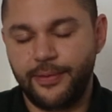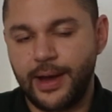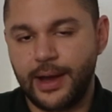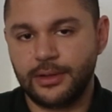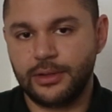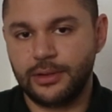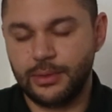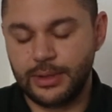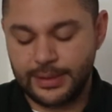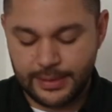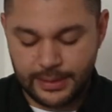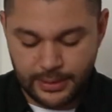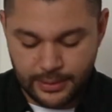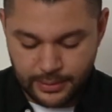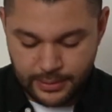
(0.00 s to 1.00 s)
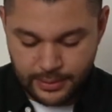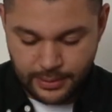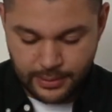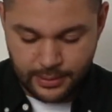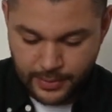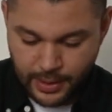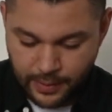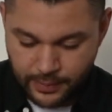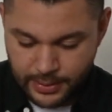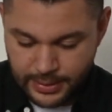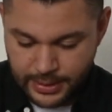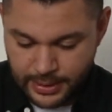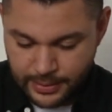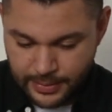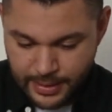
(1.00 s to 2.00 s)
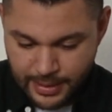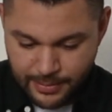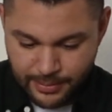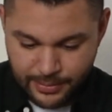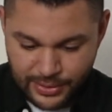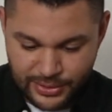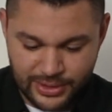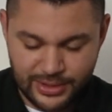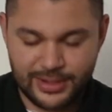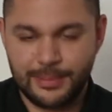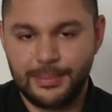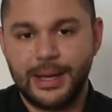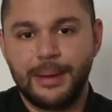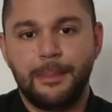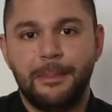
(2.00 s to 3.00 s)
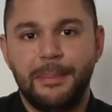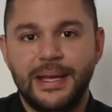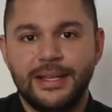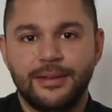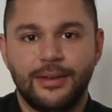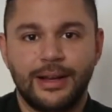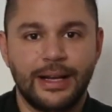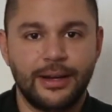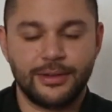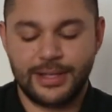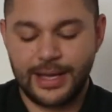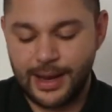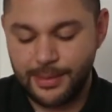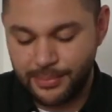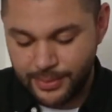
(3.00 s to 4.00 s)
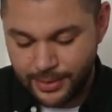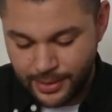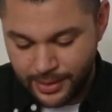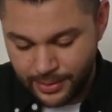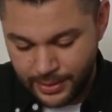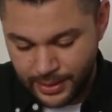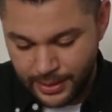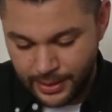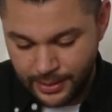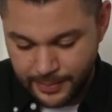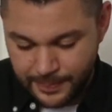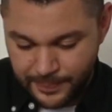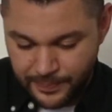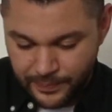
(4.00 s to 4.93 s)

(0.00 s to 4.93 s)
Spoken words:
factory sealed, obviously. There's just a big piece of clear tape on the